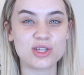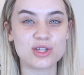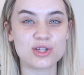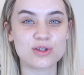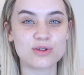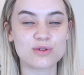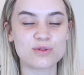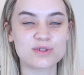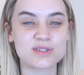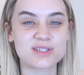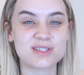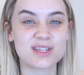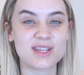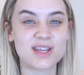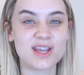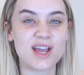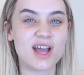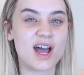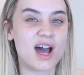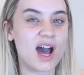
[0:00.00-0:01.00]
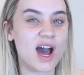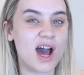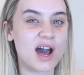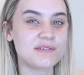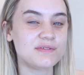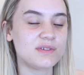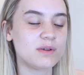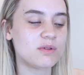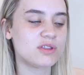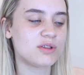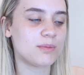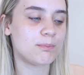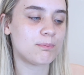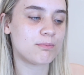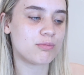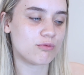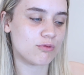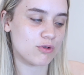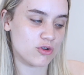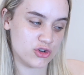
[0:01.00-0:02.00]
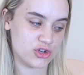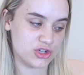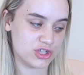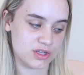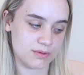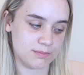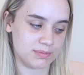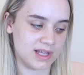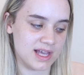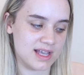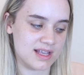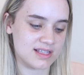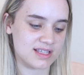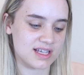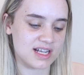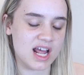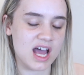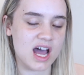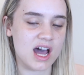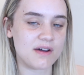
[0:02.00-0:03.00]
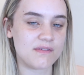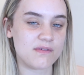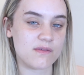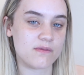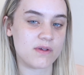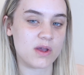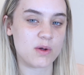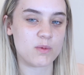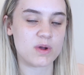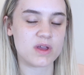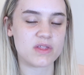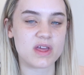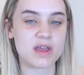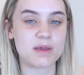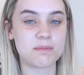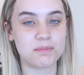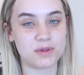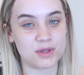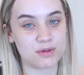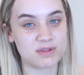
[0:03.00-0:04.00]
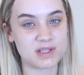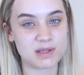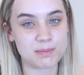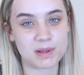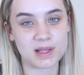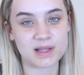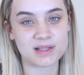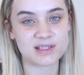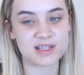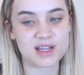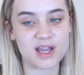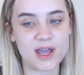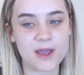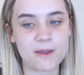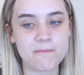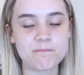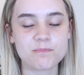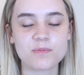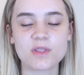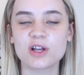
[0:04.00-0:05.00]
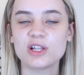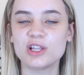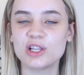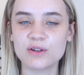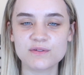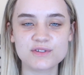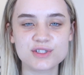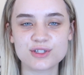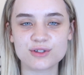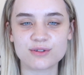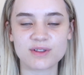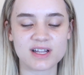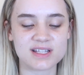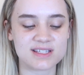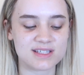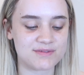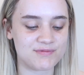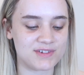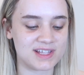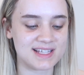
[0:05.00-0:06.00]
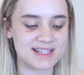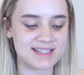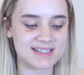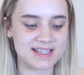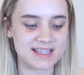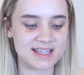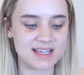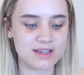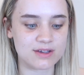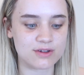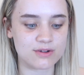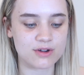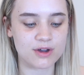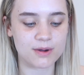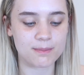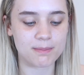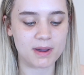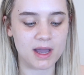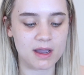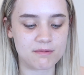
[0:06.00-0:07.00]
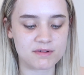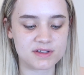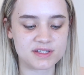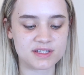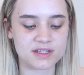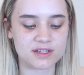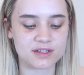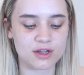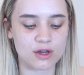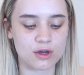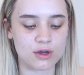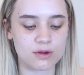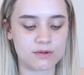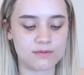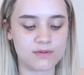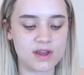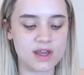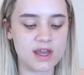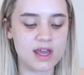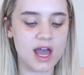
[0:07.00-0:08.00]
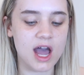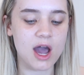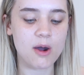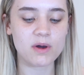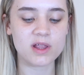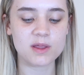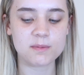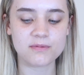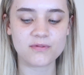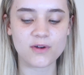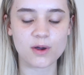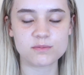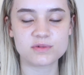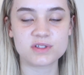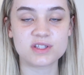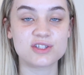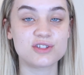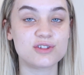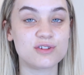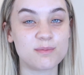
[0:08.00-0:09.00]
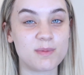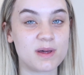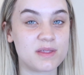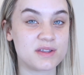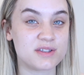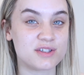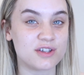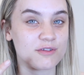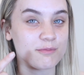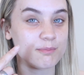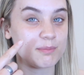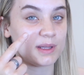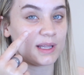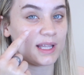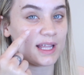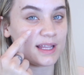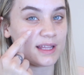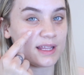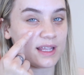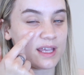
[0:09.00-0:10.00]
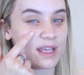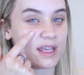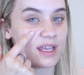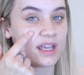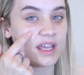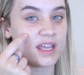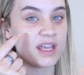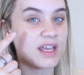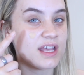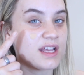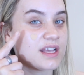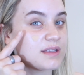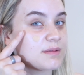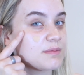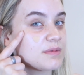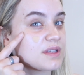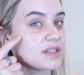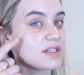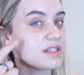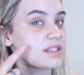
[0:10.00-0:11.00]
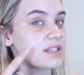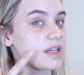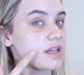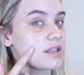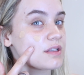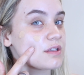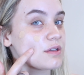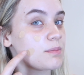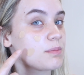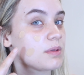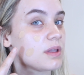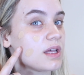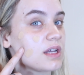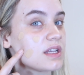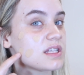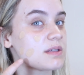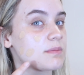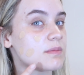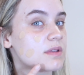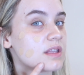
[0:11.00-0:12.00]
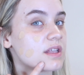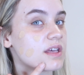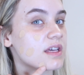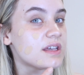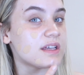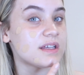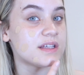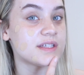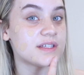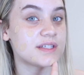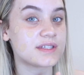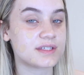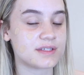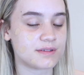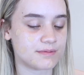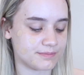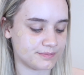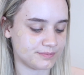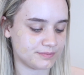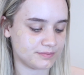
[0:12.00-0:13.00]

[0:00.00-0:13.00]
use half it with a brush to blend and half of it with a beauty blender. Love to do that to really see a good comparison of how well it performs with the two methods of blending. I'm just going to start to apply some of this.